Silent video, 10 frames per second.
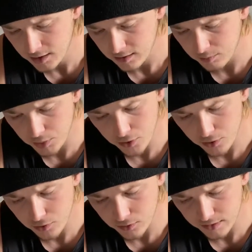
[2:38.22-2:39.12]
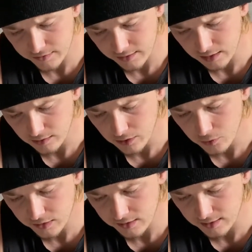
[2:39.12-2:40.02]
The Burr Oak is the
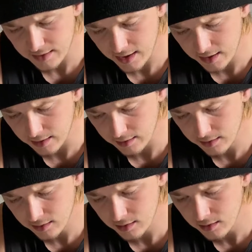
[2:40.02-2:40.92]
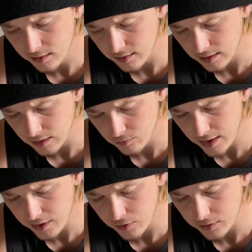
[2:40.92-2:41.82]
lowest in tannin, the
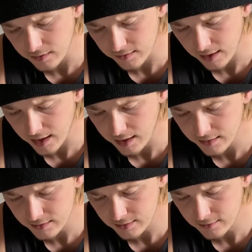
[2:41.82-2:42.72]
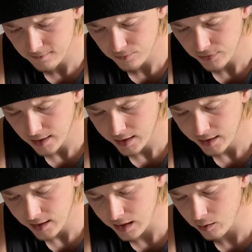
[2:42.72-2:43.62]
red oak is the highest.
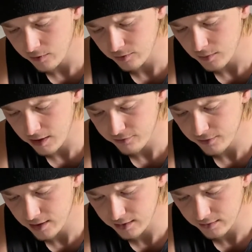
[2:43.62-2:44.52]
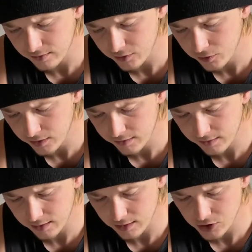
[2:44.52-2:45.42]
However, my friends Chris
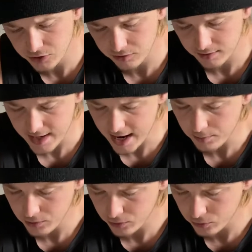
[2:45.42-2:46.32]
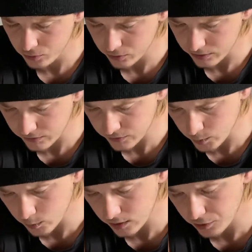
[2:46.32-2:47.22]
and Ashira Knapp, who
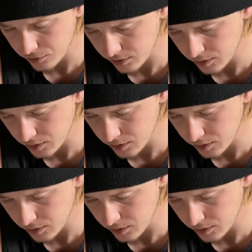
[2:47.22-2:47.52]
consume literally